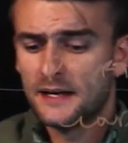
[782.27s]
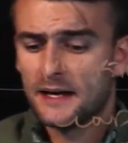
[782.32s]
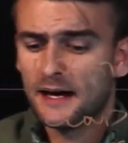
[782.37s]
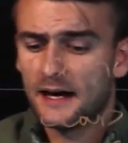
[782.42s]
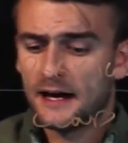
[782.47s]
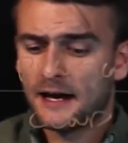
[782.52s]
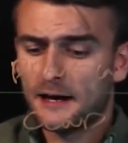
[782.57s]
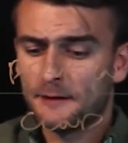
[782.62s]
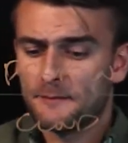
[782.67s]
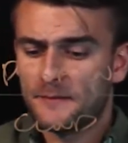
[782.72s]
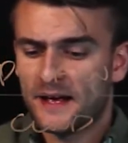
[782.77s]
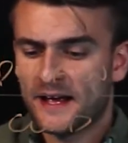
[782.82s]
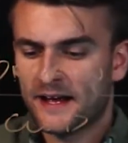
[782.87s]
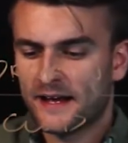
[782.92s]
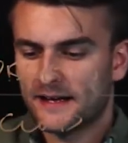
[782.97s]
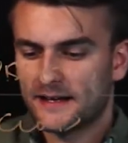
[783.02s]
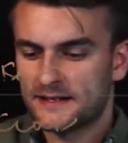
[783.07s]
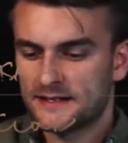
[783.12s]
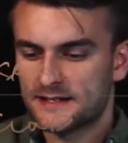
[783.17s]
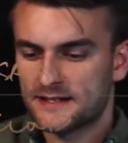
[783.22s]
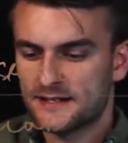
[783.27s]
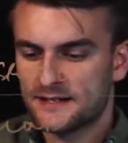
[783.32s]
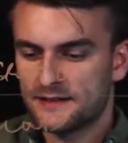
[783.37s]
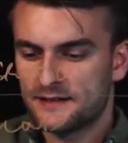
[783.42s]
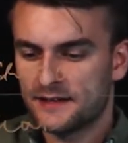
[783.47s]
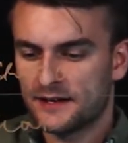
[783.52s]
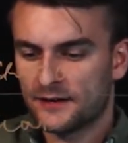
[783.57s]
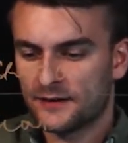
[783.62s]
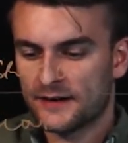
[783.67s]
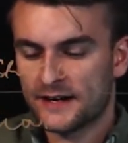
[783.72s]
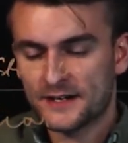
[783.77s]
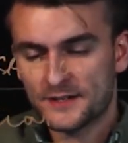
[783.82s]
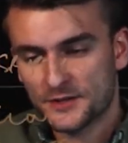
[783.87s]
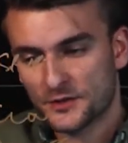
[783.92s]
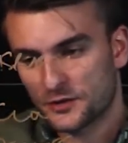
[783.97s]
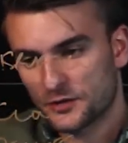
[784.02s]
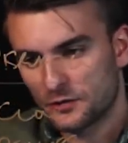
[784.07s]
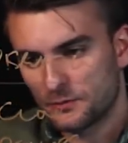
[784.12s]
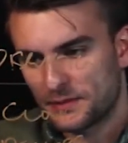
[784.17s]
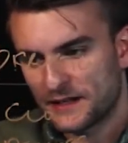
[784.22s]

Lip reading: and their internal